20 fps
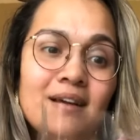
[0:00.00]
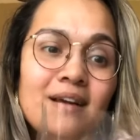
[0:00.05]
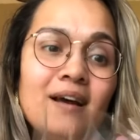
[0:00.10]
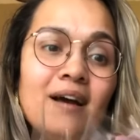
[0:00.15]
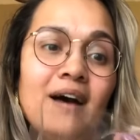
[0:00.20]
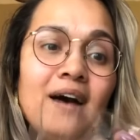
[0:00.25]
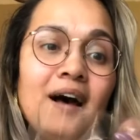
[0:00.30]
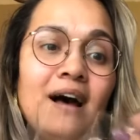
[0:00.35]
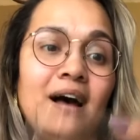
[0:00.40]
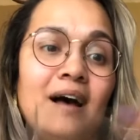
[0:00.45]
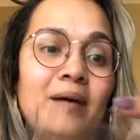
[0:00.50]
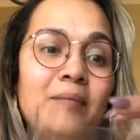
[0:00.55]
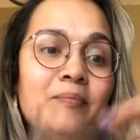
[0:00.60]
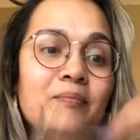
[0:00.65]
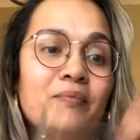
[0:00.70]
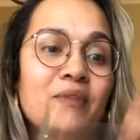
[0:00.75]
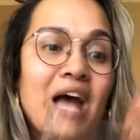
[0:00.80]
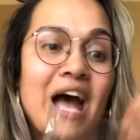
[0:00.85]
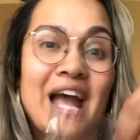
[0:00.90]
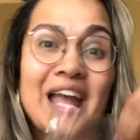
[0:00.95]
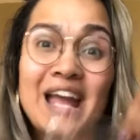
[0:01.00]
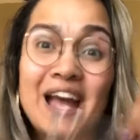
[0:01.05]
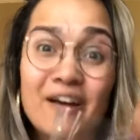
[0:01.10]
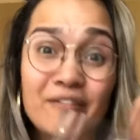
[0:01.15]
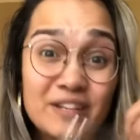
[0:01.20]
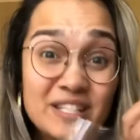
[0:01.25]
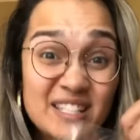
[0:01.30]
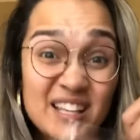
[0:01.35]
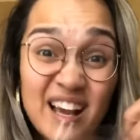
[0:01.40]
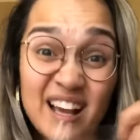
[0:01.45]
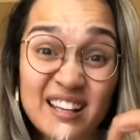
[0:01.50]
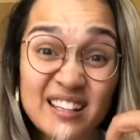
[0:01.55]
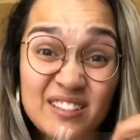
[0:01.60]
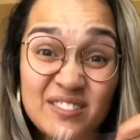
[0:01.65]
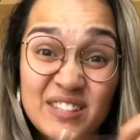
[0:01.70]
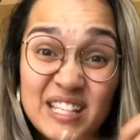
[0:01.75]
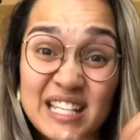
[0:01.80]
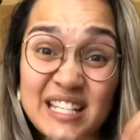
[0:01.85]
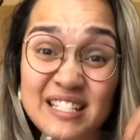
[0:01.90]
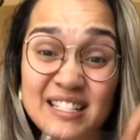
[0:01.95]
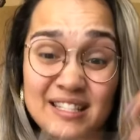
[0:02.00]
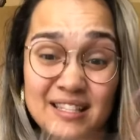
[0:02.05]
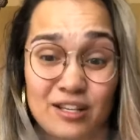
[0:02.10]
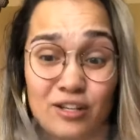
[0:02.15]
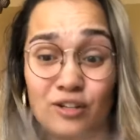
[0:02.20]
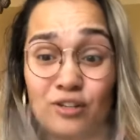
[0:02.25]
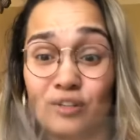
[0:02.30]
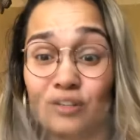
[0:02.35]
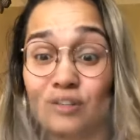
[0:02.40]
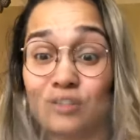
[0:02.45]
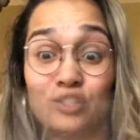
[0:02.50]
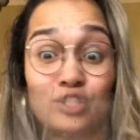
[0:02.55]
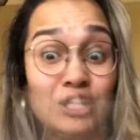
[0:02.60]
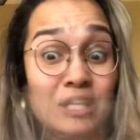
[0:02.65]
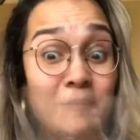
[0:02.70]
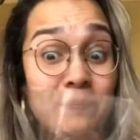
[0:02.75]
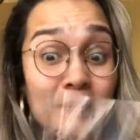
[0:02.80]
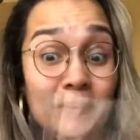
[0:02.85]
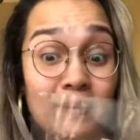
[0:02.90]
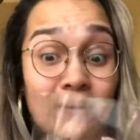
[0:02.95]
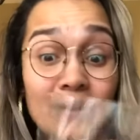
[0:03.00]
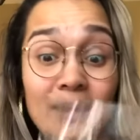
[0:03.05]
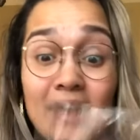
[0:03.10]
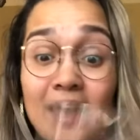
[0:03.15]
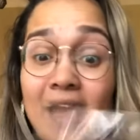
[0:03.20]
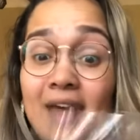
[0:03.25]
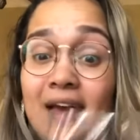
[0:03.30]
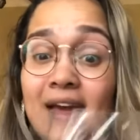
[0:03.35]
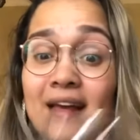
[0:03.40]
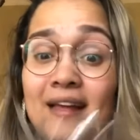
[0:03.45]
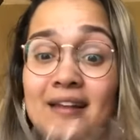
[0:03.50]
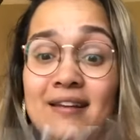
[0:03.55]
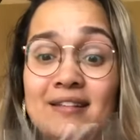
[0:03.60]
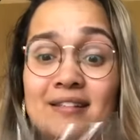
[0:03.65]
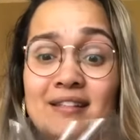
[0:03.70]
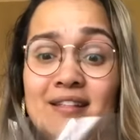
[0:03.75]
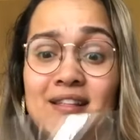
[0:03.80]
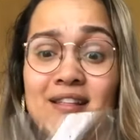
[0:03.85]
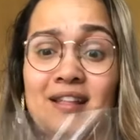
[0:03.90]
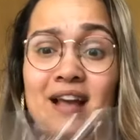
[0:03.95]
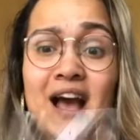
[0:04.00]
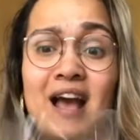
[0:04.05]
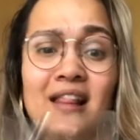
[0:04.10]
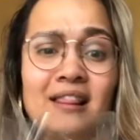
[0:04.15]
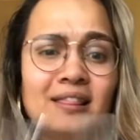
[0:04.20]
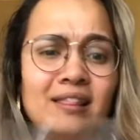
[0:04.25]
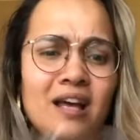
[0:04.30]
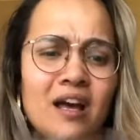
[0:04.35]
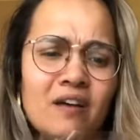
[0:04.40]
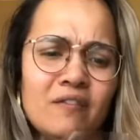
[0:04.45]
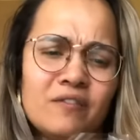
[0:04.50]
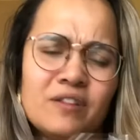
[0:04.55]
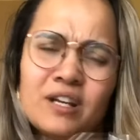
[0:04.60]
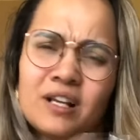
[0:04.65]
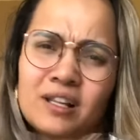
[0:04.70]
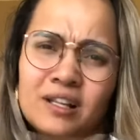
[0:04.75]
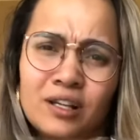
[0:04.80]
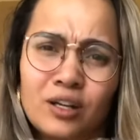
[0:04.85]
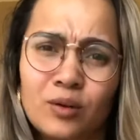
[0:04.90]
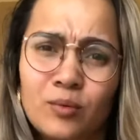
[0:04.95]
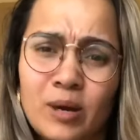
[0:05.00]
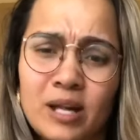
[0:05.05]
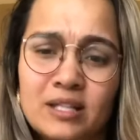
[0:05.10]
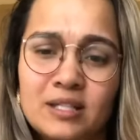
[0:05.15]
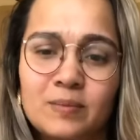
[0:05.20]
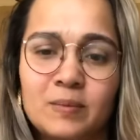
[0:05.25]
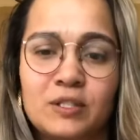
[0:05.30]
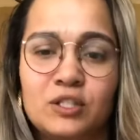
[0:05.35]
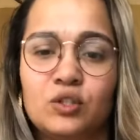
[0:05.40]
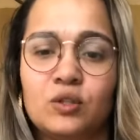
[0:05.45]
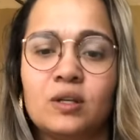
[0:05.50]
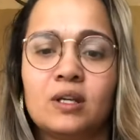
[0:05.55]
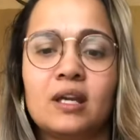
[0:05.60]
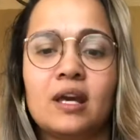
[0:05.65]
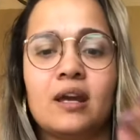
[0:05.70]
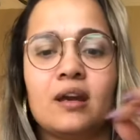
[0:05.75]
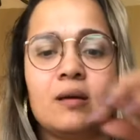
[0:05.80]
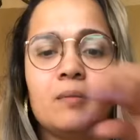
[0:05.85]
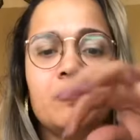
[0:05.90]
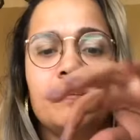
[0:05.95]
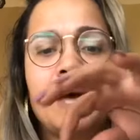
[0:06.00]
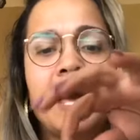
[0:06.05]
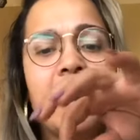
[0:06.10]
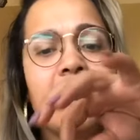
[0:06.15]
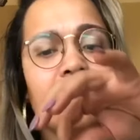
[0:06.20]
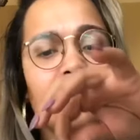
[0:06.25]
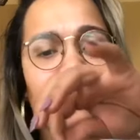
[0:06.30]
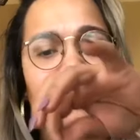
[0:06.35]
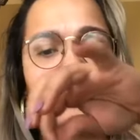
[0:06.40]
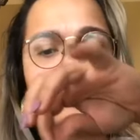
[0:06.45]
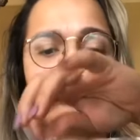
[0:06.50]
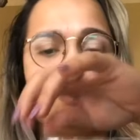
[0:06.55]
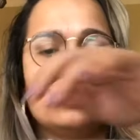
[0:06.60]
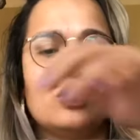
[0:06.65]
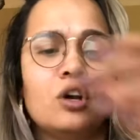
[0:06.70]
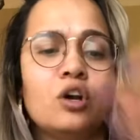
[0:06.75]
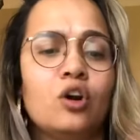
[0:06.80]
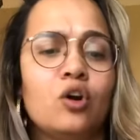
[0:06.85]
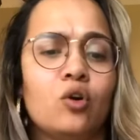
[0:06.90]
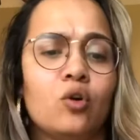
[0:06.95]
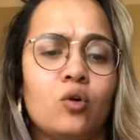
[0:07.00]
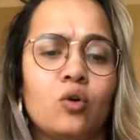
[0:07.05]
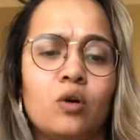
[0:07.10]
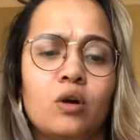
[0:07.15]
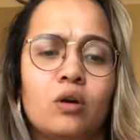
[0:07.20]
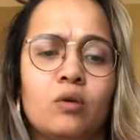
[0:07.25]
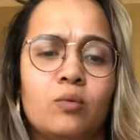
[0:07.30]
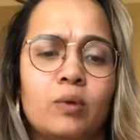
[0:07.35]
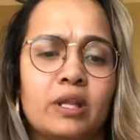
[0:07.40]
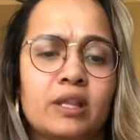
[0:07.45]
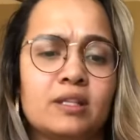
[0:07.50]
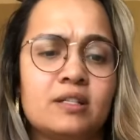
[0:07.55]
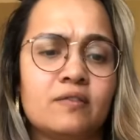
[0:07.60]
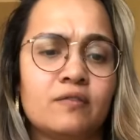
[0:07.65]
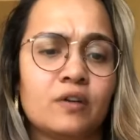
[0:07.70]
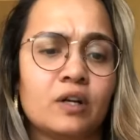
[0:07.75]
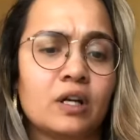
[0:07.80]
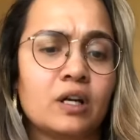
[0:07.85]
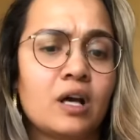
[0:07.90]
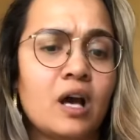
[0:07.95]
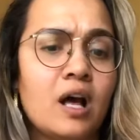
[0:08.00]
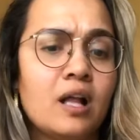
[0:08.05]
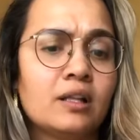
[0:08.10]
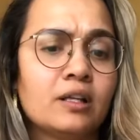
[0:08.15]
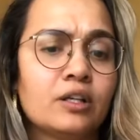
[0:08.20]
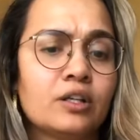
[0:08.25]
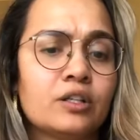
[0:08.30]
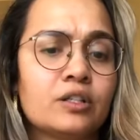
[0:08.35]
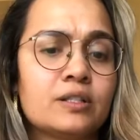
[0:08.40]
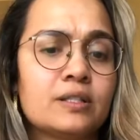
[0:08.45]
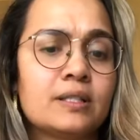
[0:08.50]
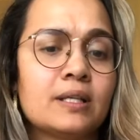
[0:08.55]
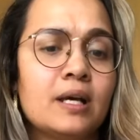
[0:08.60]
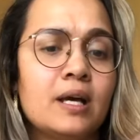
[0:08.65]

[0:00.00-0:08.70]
I have a ton of these. They're cheap and I love the clear ones, but you can get them patterned or with different colors.